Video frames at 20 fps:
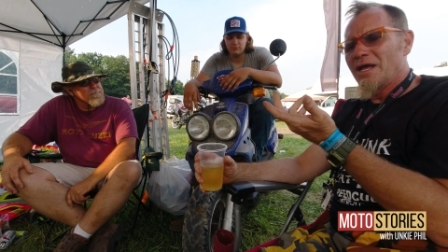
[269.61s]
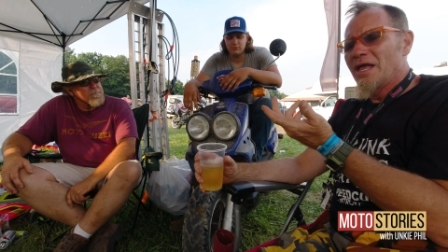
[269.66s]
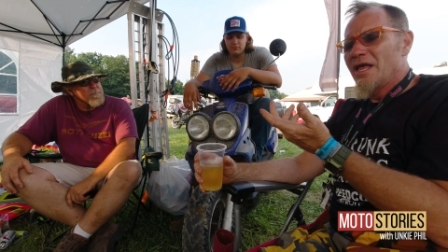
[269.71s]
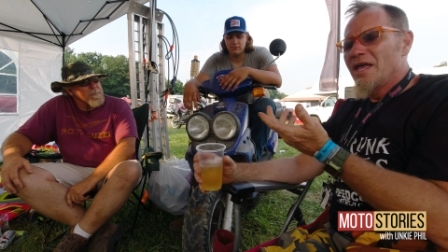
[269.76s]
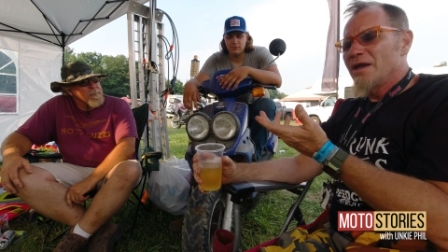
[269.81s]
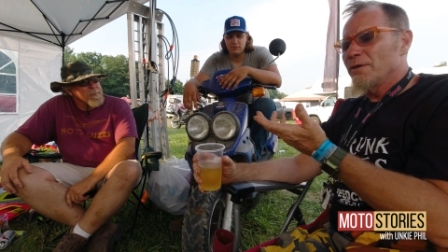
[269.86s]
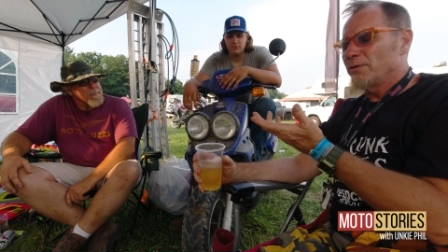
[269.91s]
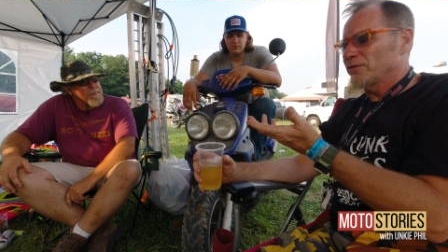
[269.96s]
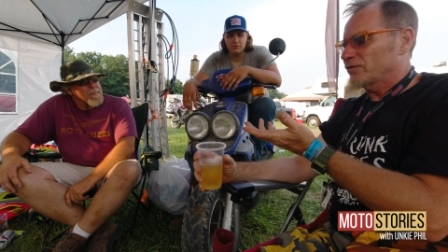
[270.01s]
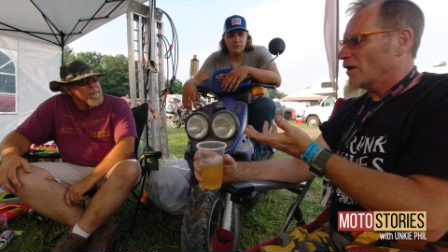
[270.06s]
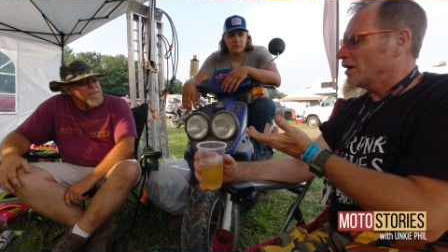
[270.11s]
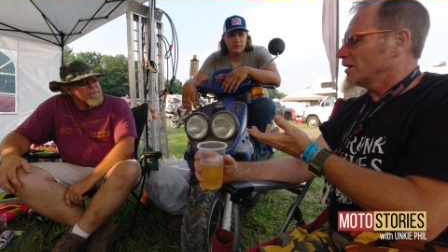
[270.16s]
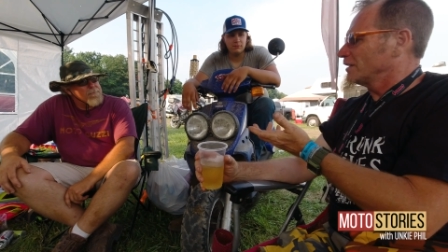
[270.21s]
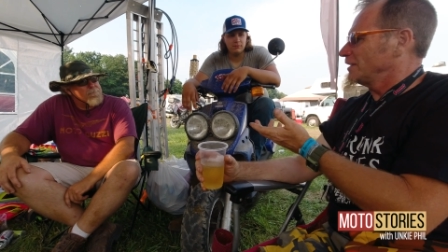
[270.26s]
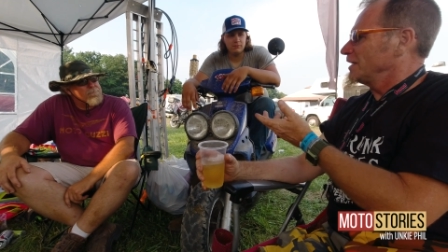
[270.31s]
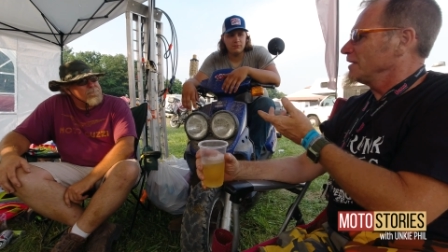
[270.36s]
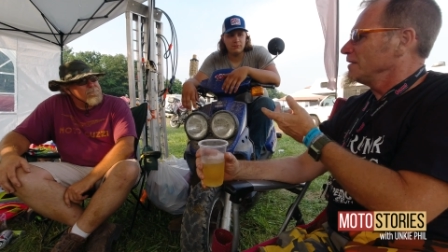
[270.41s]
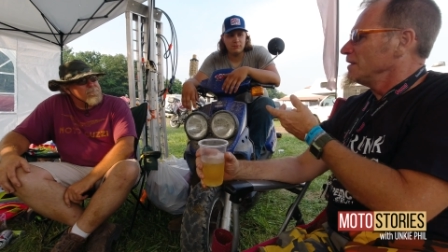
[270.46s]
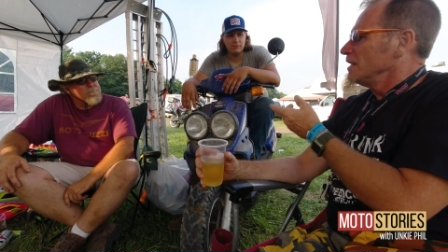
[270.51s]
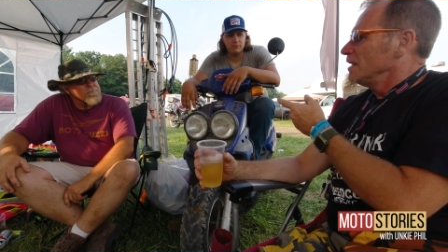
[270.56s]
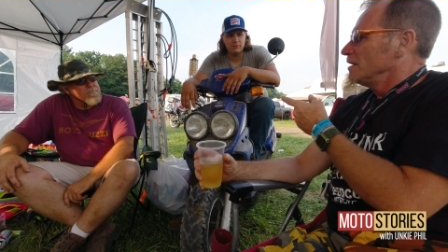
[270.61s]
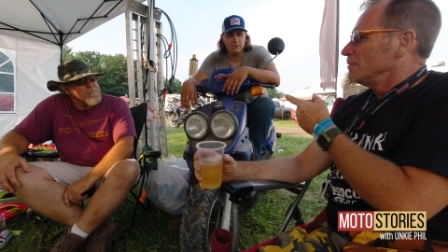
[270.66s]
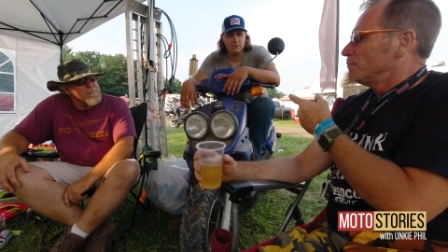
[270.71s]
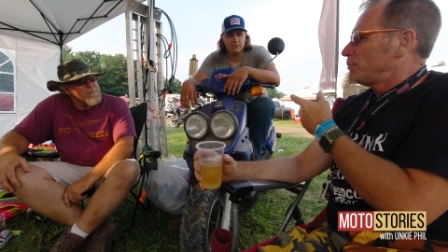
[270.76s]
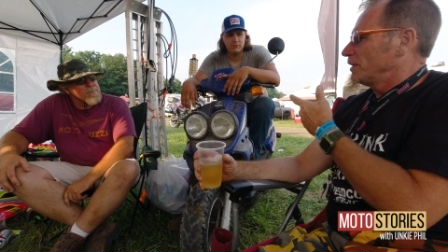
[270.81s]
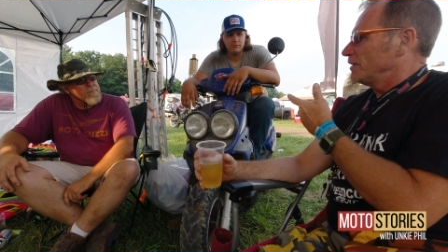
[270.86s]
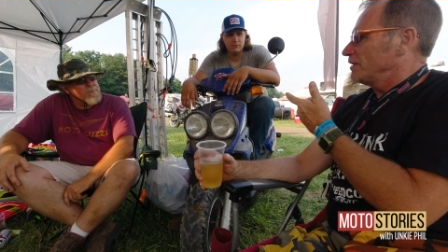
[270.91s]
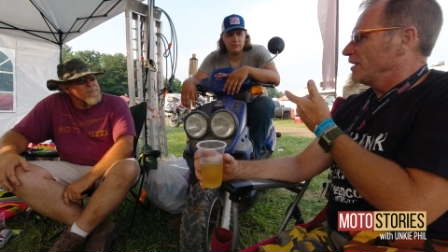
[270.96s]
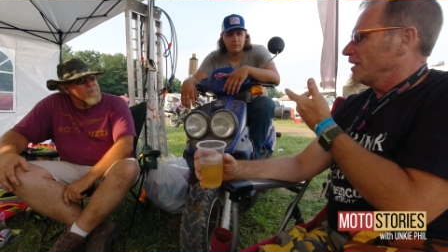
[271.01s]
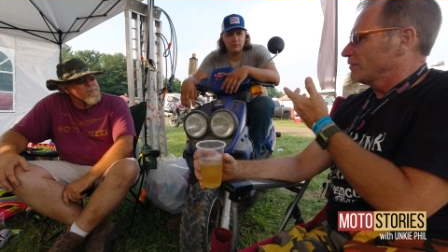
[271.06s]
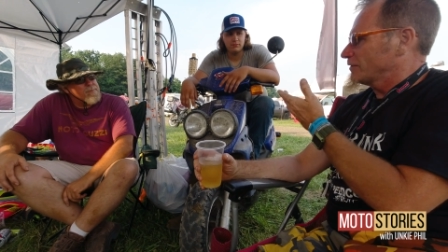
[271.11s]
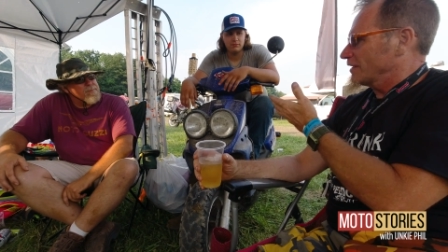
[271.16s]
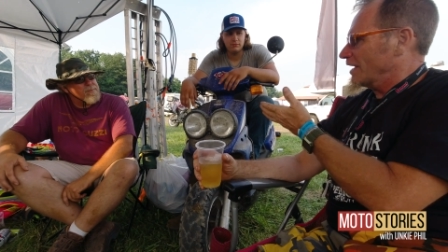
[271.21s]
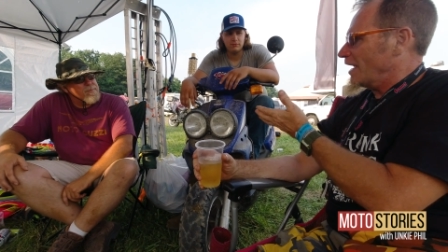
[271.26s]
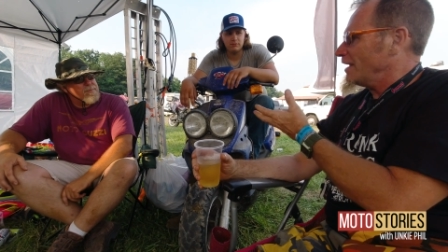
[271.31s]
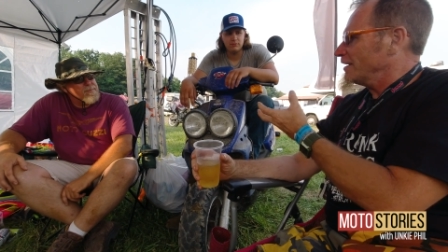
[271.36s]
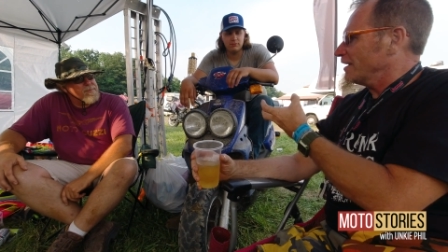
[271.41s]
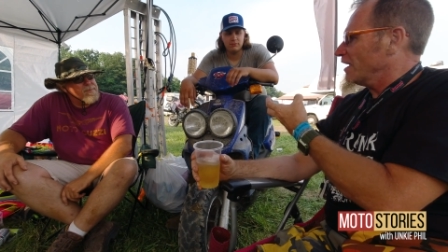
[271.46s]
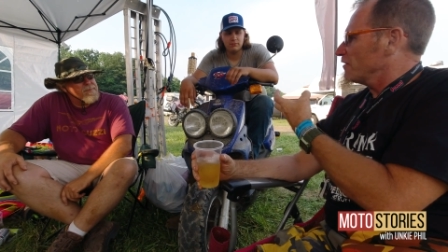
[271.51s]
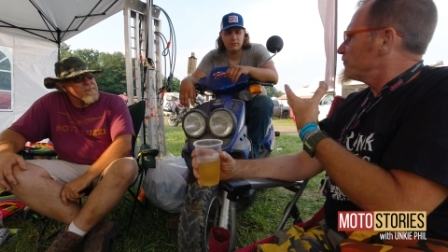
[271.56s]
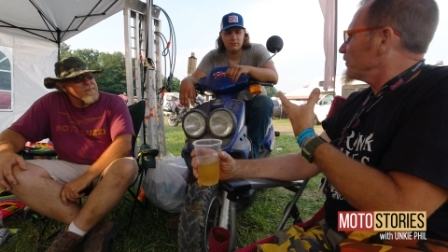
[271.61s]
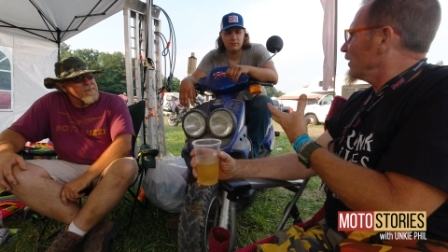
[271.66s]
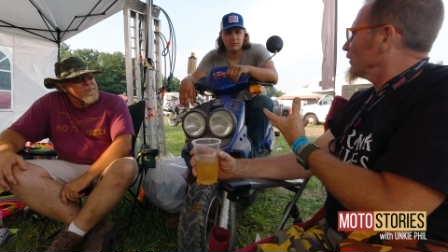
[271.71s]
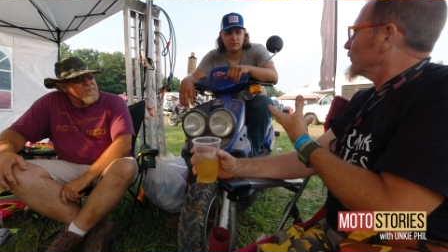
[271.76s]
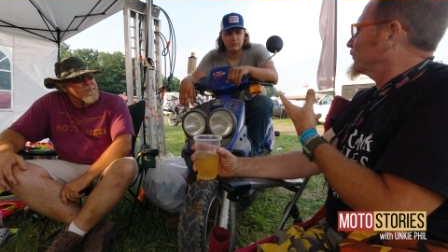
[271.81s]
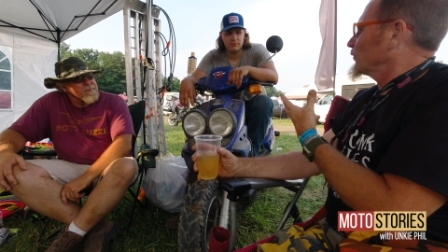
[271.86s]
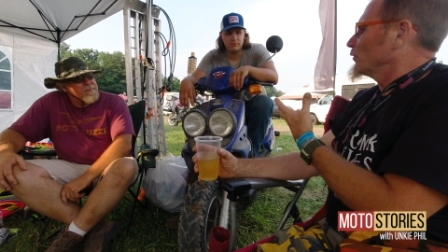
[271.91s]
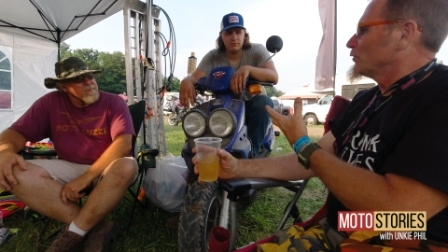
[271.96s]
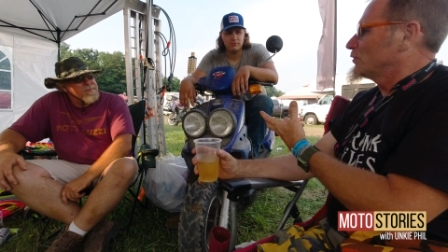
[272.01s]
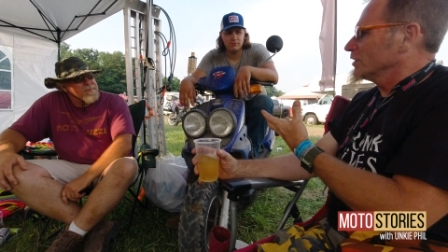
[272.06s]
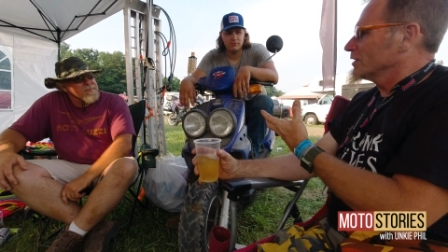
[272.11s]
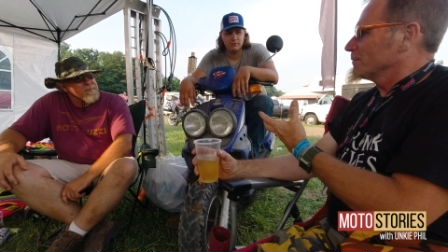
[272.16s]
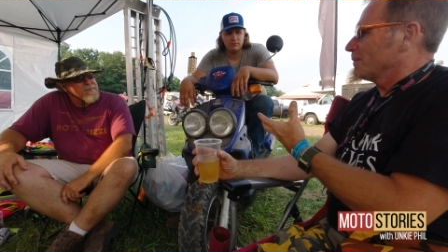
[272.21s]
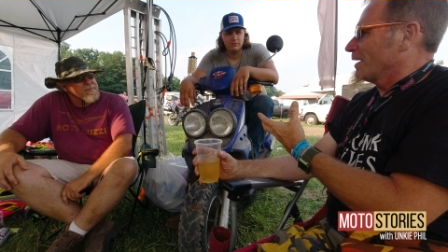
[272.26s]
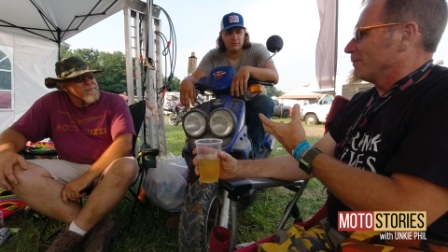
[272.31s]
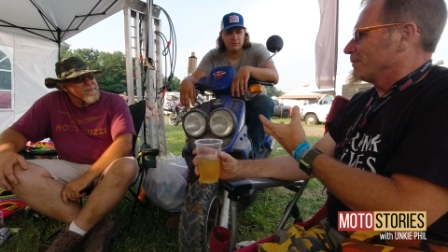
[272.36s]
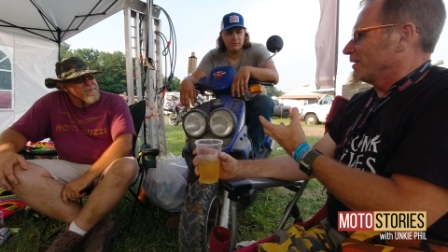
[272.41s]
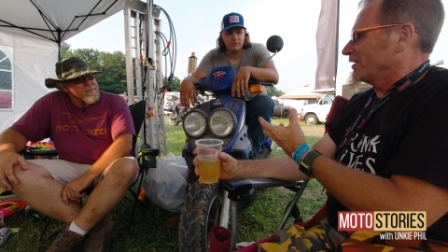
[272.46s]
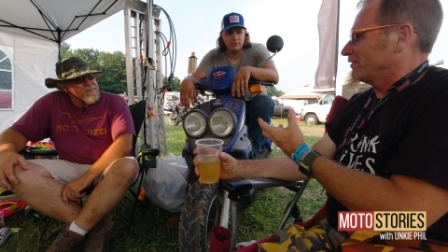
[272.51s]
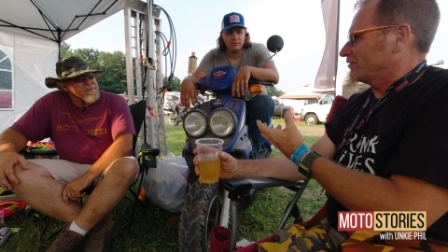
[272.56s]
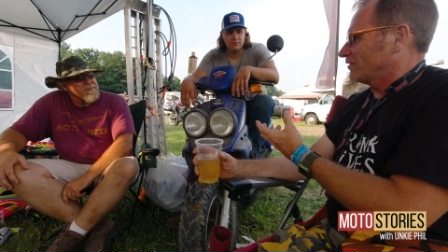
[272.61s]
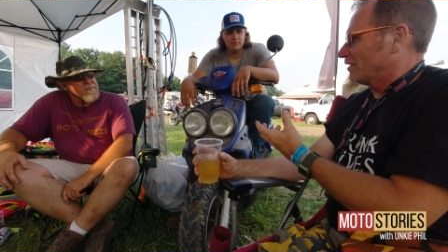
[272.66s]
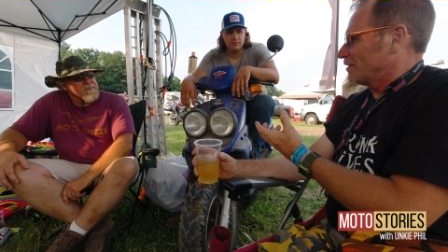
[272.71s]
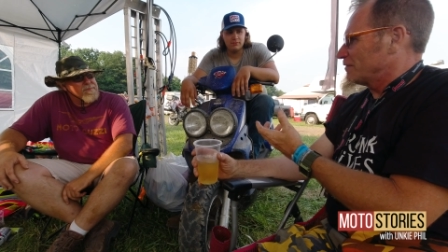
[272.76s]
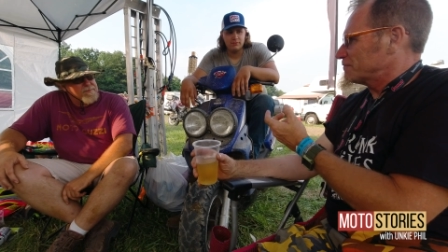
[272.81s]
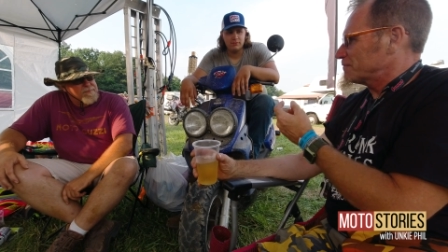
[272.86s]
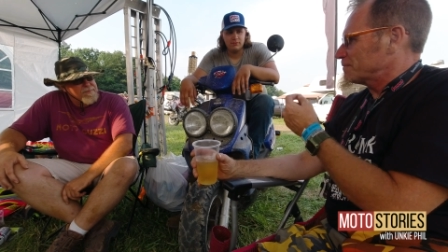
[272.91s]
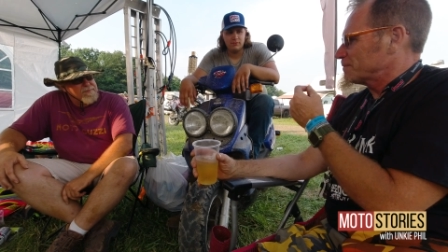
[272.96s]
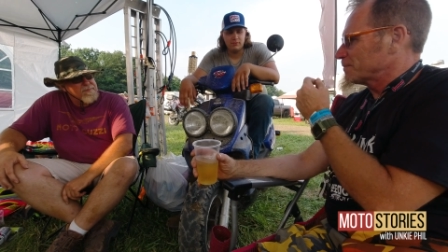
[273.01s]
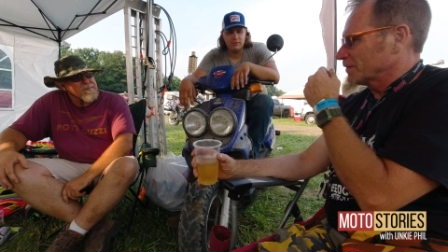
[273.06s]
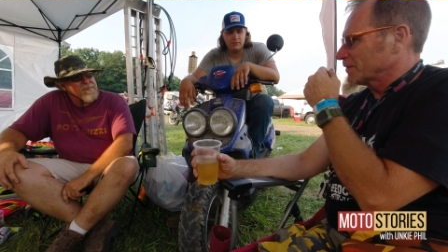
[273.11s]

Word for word: It was ugly, but at the end, I felt so good about myself.